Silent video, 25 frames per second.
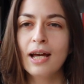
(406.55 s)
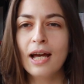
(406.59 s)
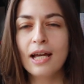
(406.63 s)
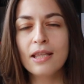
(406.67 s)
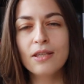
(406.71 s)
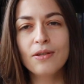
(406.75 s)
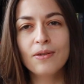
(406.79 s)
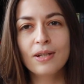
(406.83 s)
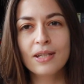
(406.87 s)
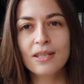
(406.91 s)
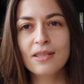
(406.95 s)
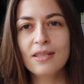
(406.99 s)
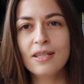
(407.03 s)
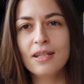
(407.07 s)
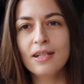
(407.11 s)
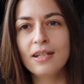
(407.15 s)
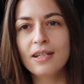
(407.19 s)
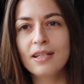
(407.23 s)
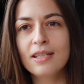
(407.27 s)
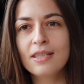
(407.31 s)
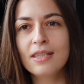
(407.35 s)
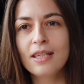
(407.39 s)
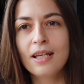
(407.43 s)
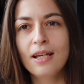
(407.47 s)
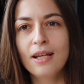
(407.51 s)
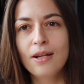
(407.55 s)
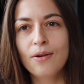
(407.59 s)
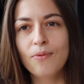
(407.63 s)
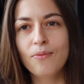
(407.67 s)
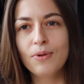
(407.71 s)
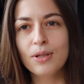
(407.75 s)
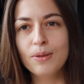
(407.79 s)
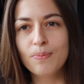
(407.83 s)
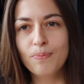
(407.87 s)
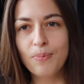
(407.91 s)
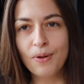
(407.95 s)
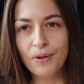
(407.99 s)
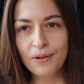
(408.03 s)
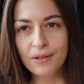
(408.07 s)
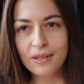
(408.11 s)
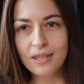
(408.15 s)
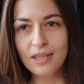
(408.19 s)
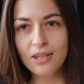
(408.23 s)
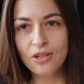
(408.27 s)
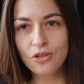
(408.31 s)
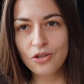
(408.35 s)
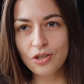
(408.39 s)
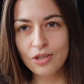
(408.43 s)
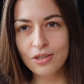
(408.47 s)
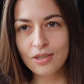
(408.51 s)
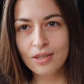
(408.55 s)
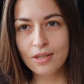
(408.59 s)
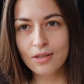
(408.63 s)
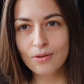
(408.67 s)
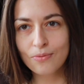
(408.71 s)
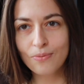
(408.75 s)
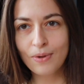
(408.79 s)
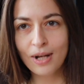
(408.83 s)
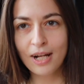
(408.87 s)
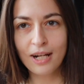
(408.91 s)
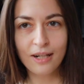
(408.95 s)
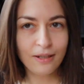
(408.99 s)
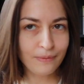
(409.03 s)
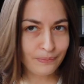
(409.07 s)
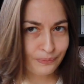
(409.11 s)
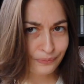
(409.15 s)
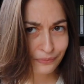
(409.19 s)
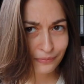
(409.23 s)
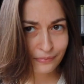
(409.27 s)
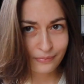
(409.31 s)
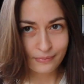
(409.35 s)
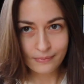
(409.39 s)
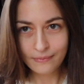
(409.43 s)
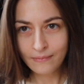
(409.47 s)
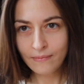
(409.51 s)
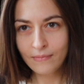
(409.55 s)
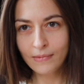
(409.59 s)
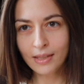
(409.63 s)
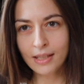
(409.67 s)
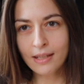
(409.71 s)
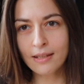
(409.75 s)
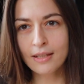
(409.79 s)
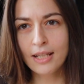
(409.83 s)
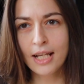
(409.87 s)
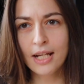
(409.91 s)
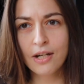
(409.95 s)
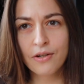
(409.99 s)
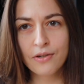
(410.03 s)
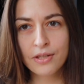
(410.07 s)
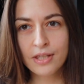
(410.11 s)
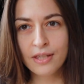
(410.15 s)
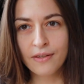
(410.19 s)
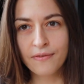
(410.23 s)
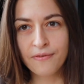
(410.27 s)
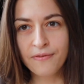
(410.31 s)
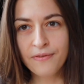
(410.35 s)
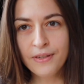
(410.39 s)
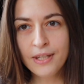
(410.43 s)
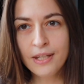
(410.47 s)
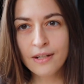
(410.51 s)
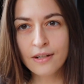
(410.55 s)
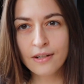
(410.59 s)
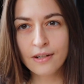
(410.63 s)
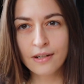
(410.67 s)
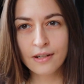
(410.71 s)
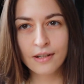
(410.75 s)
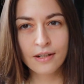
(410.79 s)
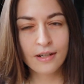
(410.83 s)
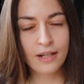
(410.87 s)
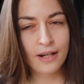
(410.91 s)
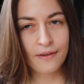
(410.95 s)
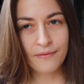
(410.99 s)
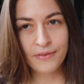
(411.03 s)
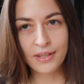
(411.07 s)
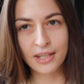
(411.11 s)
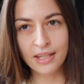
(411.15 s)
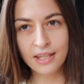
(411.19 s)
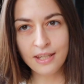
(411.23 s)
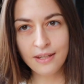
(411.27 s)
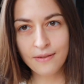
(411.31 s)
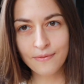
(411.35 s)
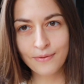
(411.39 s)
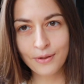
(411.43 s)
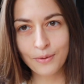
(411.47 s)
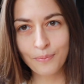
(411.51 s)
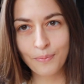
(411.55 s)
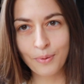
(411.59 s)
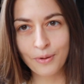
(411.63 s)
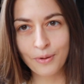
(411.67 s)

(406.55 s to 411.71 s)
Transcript: And you can see this with politicians as well there is the fear of the evil